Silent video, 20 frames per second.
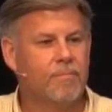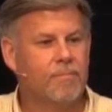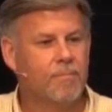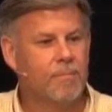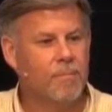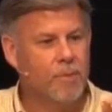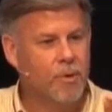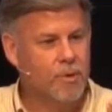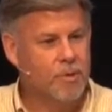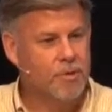
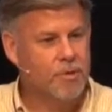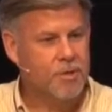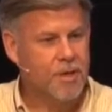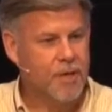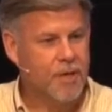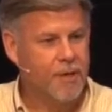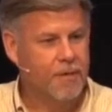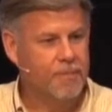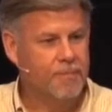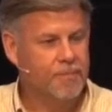
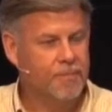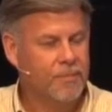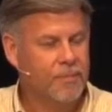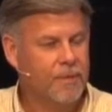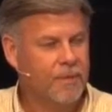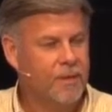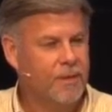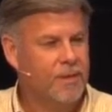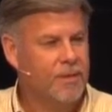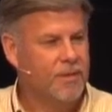Mercy
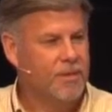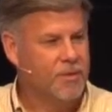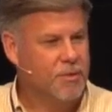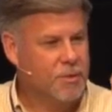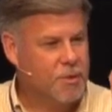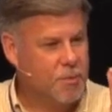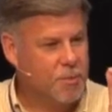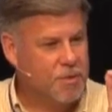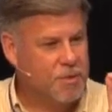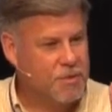is a
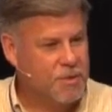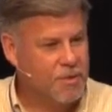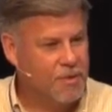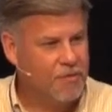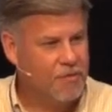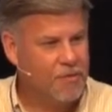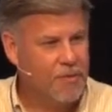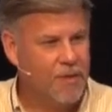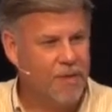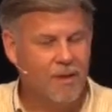
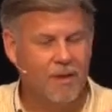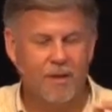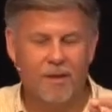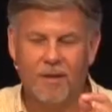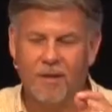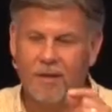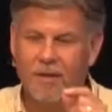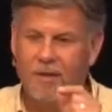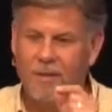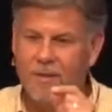specific
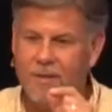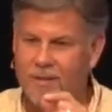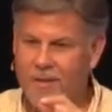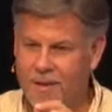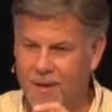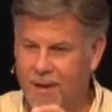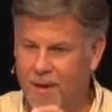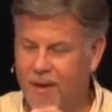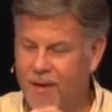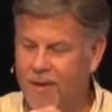
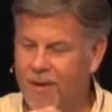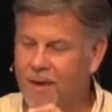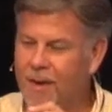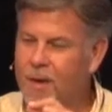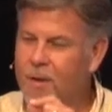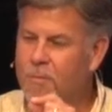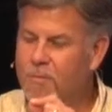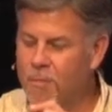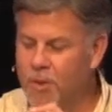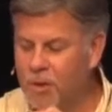thing.
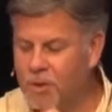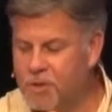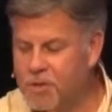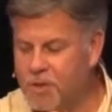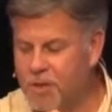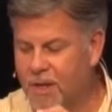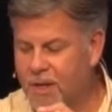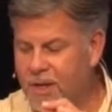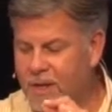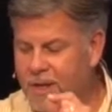
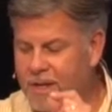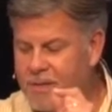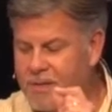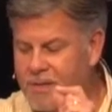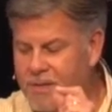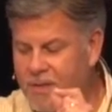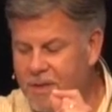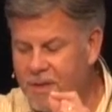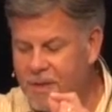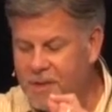Mercy
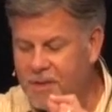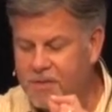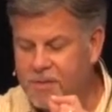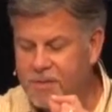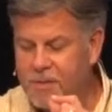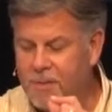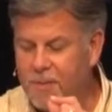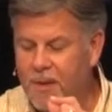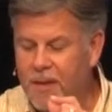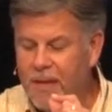is
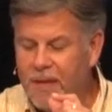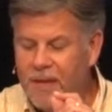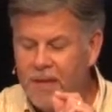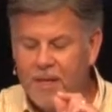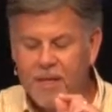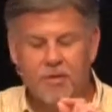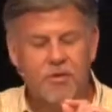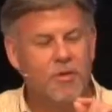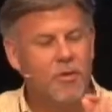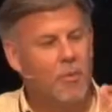this it
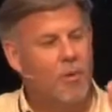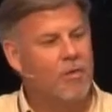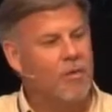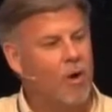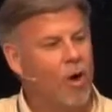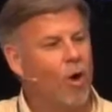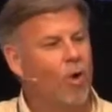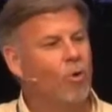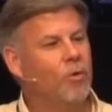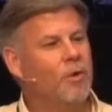is the
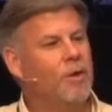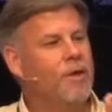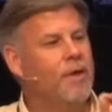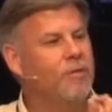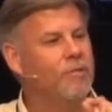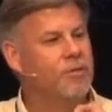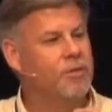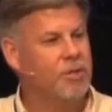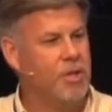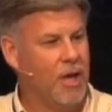withholding
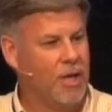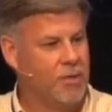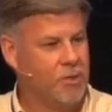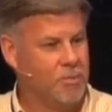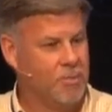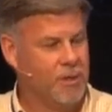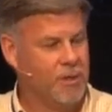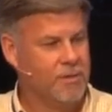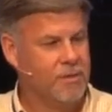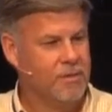of
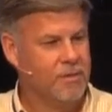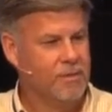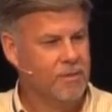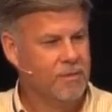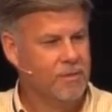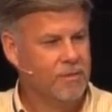judgment